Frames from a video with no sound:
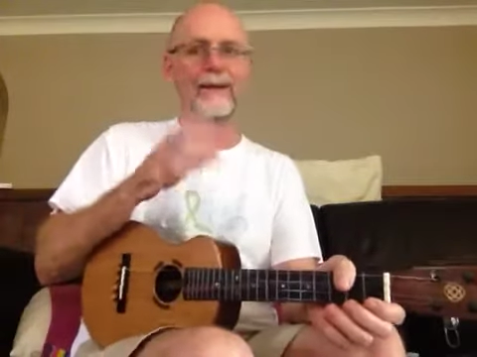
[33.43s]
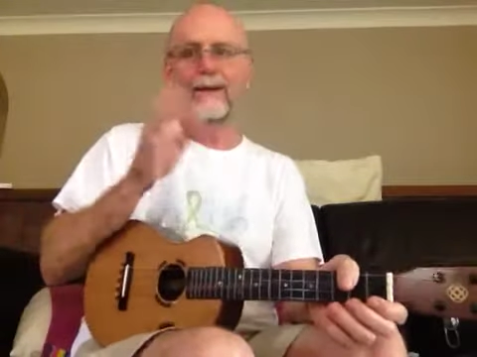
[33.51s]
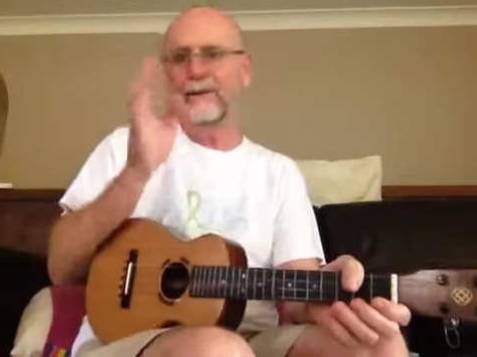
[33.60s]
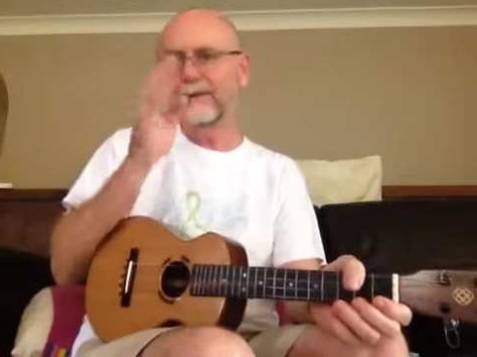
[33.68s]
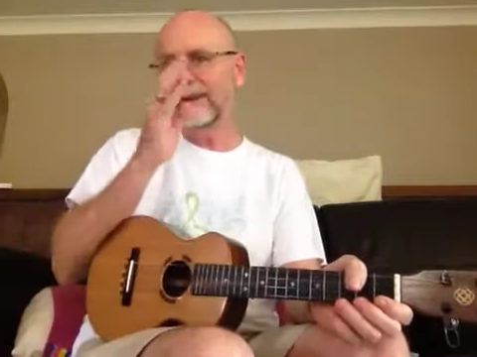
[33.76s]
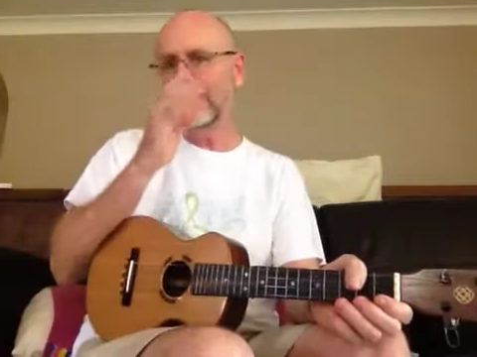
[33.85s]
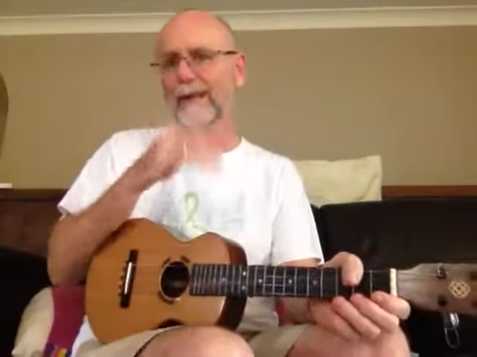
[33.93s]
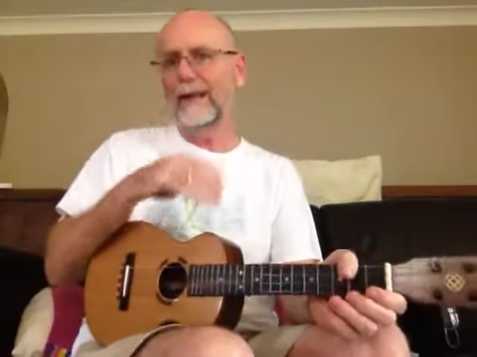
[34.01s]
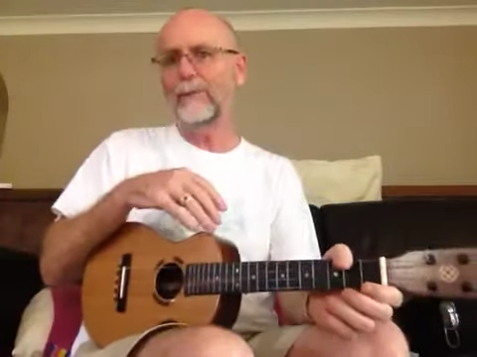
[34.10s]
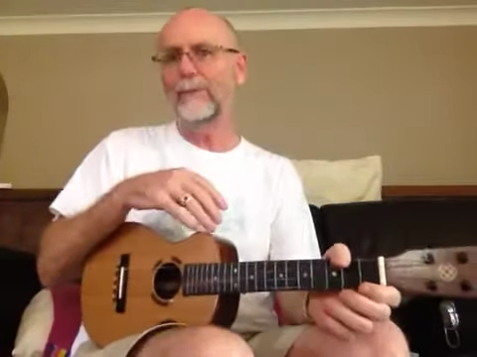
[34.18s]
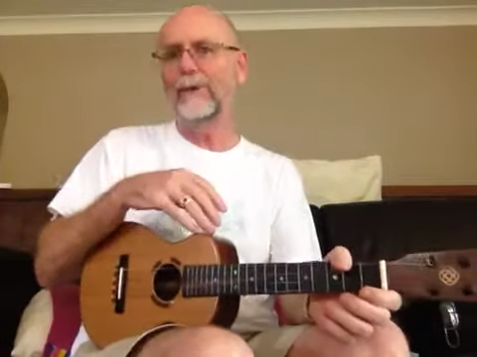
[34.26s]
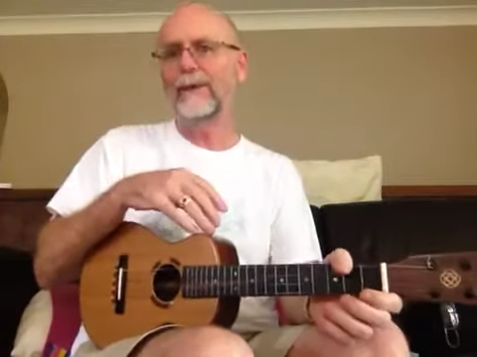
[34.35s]
You'll see it
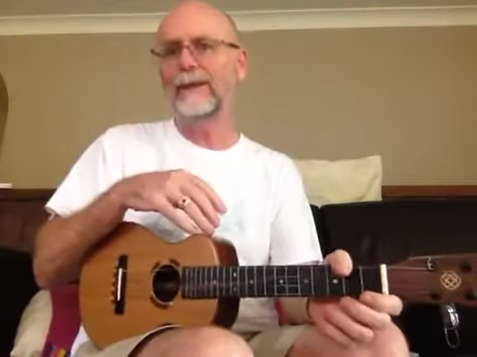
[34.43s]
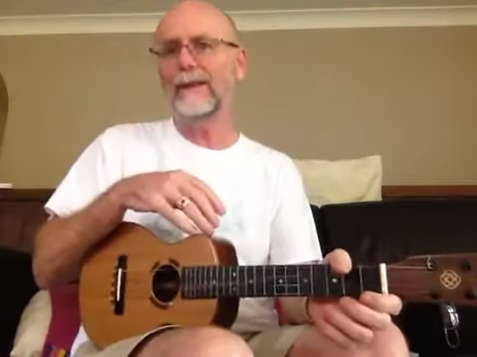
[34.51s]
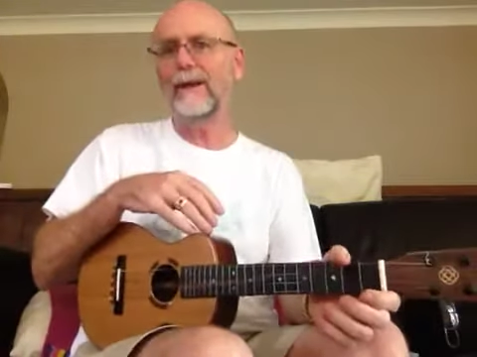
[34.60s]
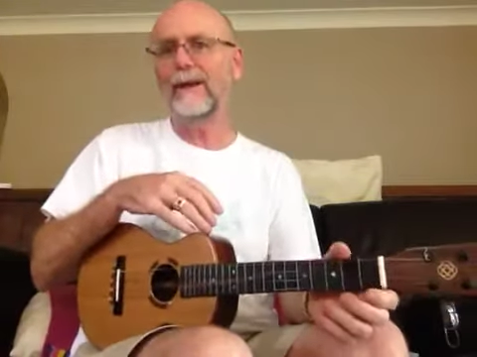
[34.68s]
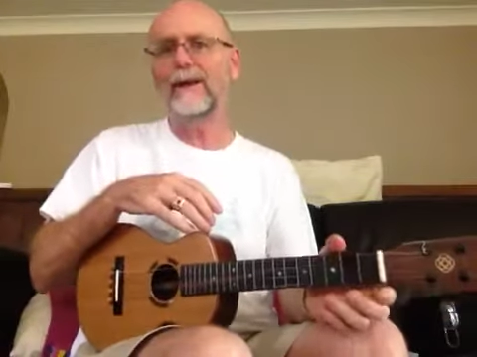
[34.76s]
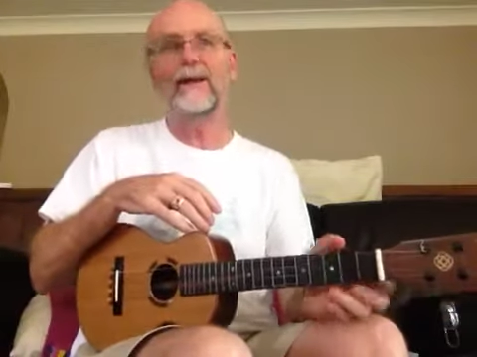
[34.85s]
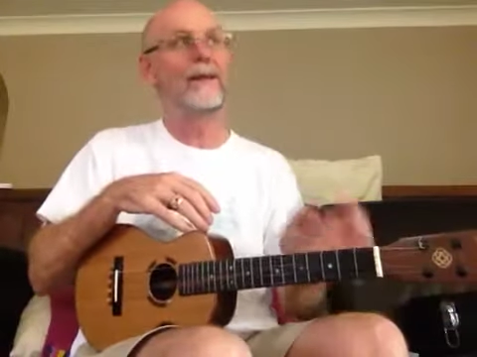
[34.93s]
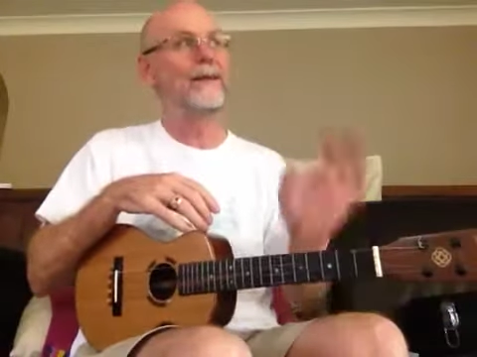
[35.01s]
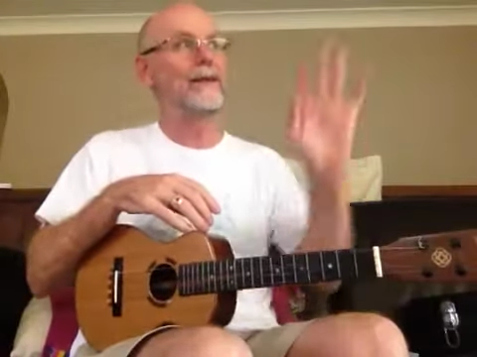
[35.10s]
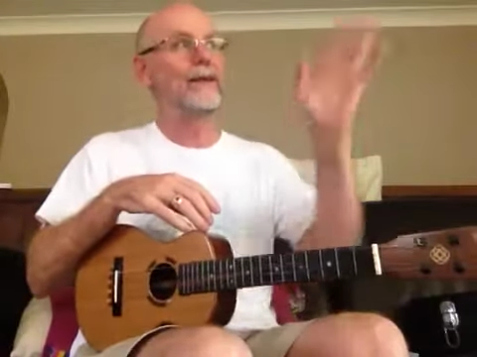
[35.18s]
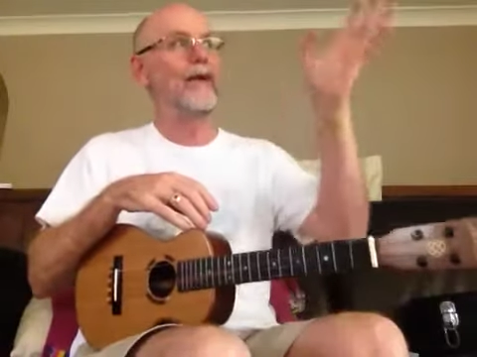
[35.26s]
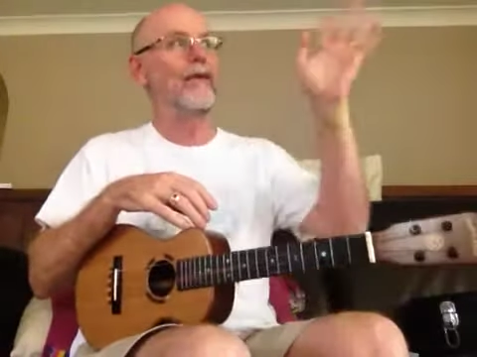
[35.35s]
up to the side,
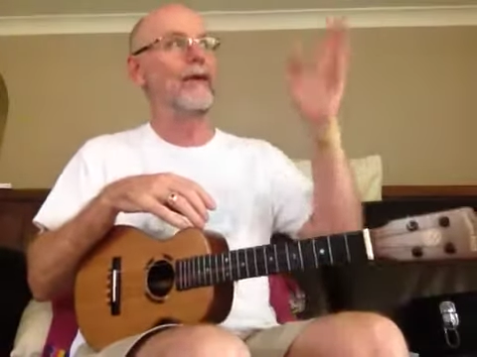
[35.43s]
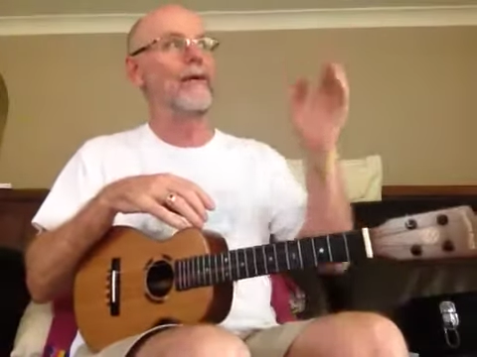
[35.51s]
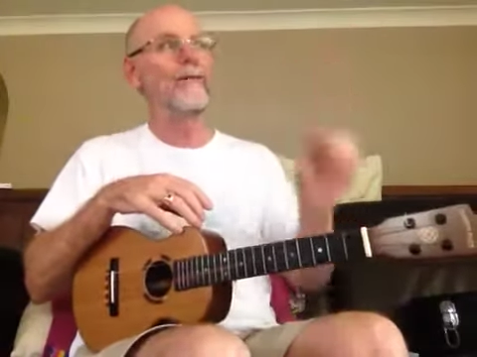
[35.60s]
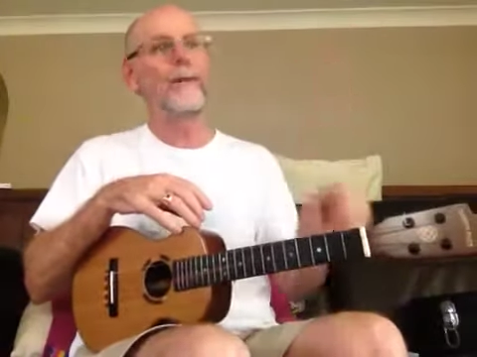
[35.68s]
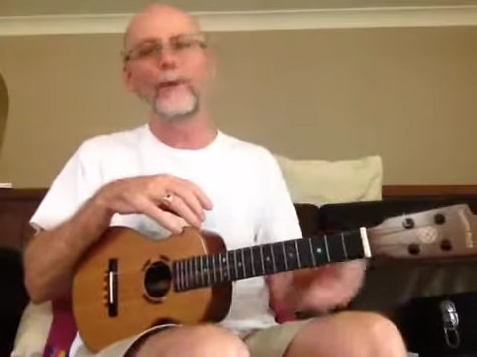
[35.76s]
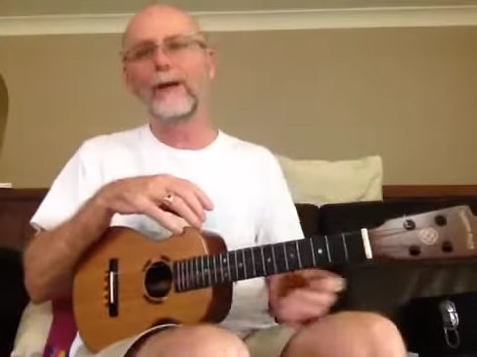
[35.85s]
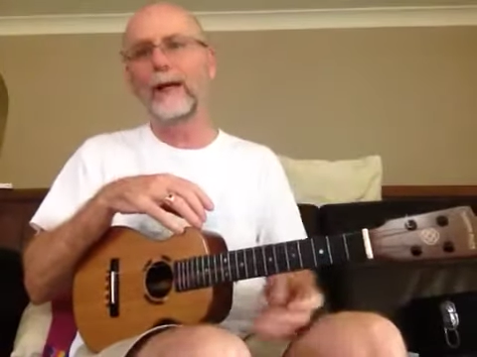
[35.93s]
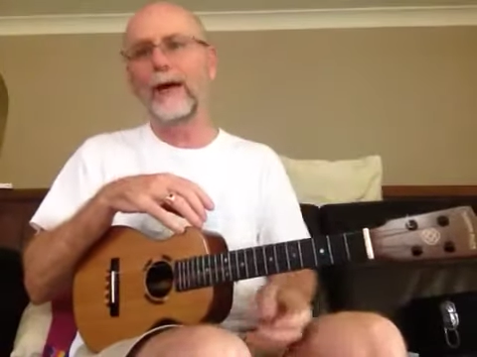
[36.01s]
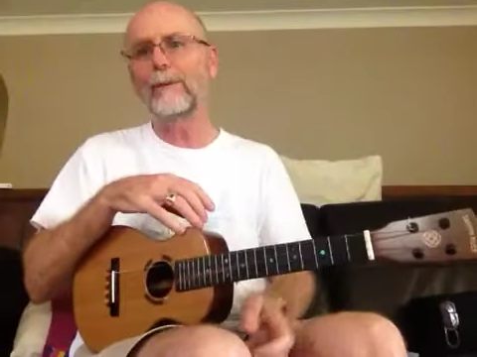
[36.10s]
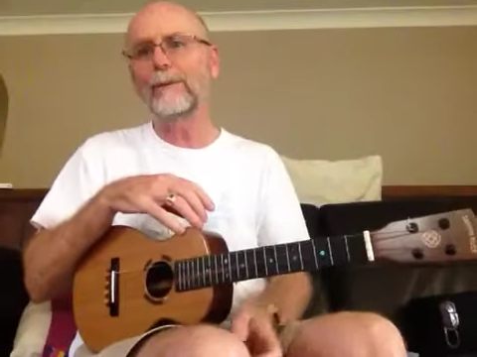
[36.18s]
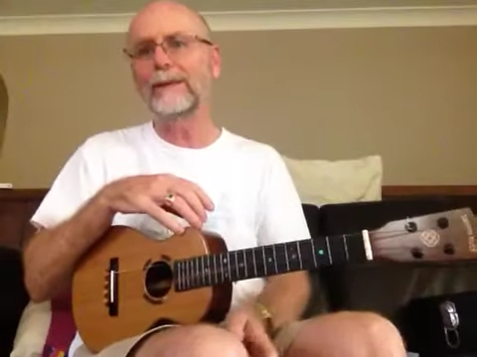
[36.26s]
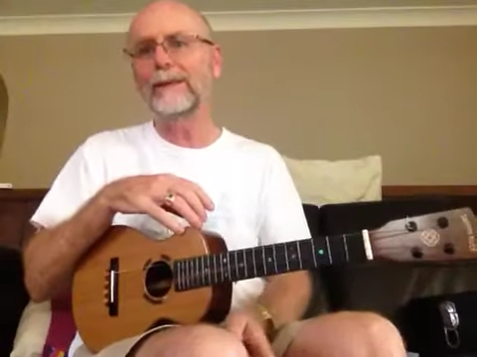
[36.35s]
and sorry, I think my
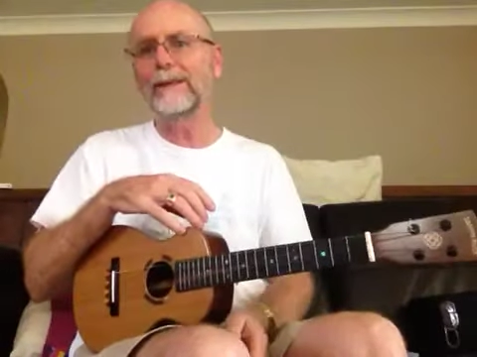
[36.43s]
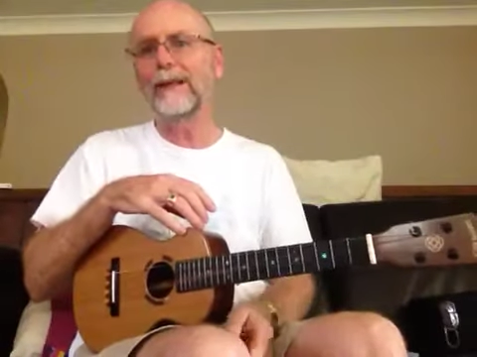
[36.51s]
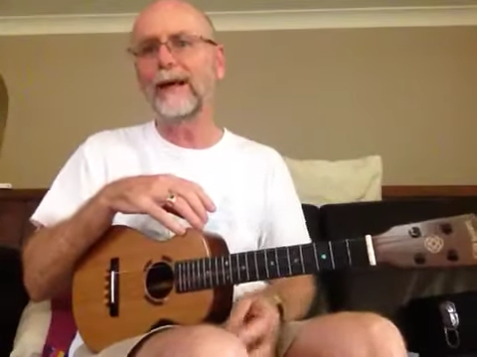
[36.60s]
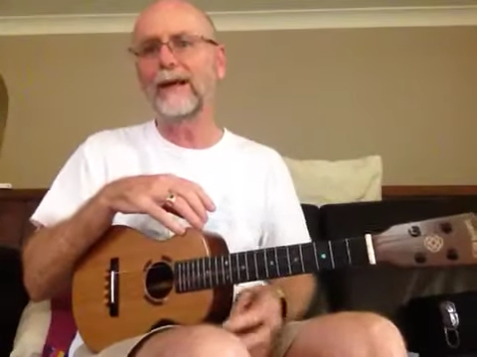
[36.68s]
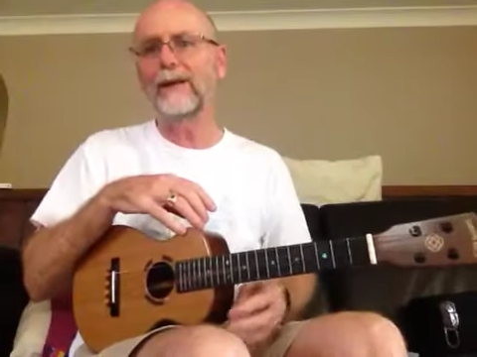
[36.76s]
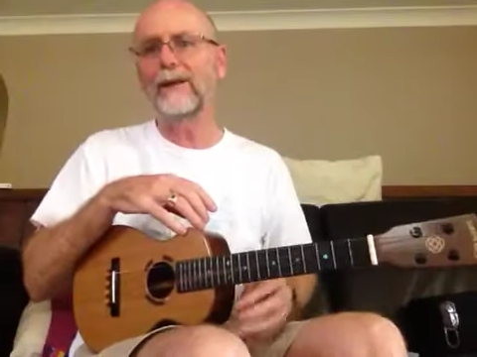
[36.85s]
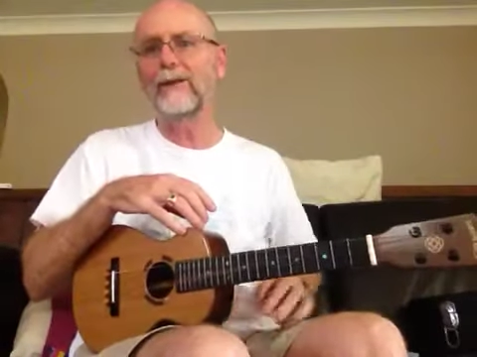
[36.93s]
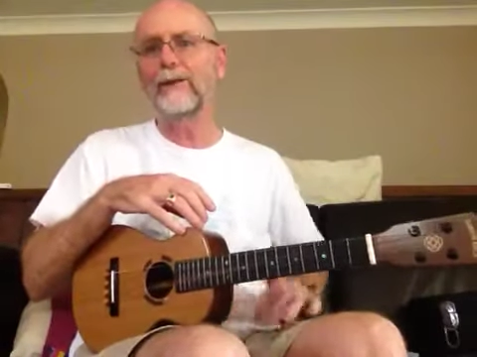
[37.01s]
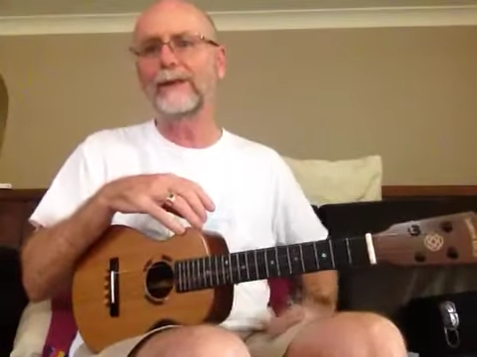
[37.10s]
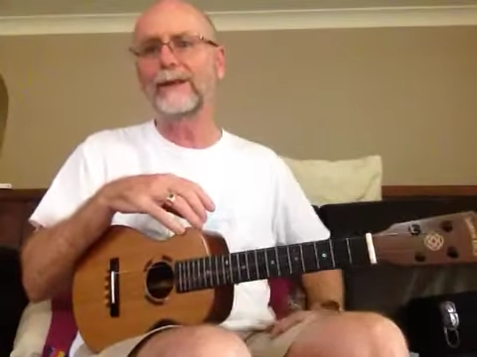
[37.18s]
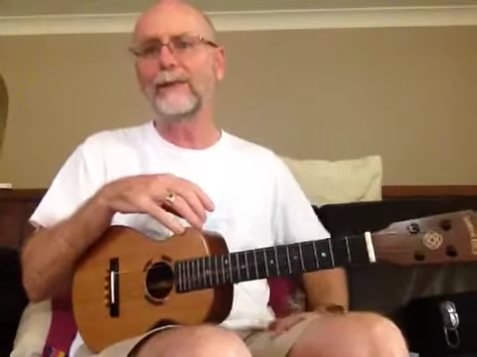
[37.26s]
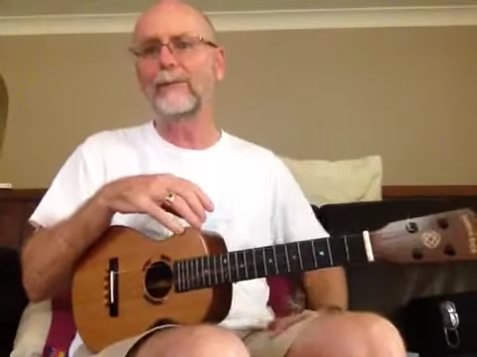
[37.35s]
neighbours are starting to
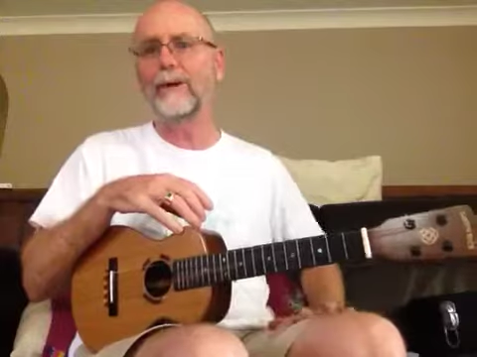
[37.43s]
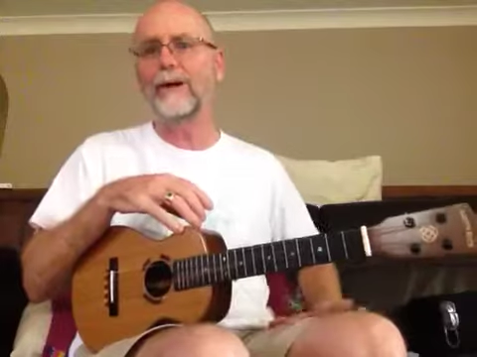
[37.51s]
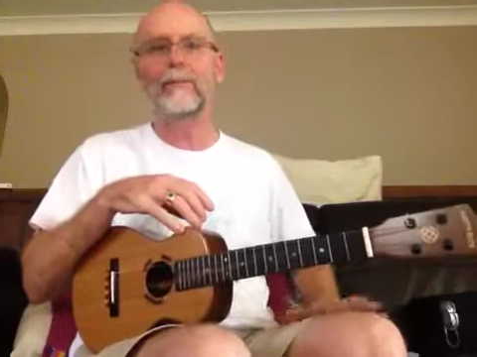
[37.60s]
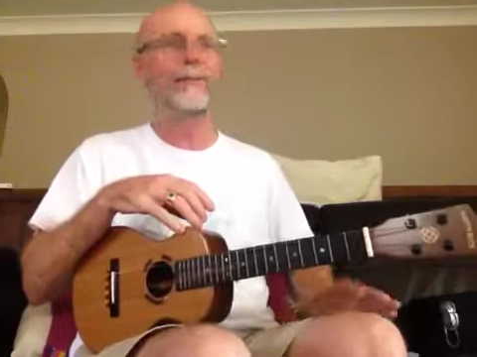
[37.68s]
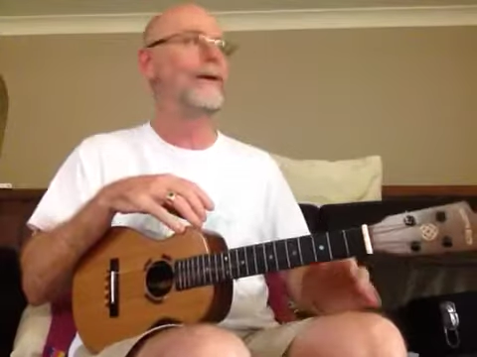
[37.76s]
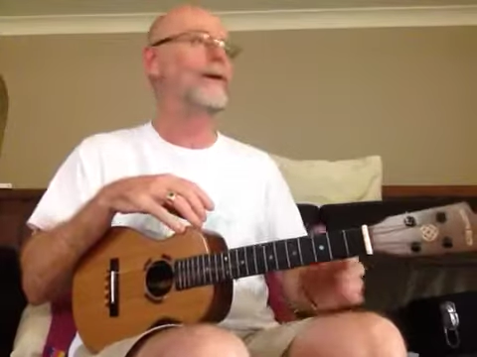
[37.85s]
do some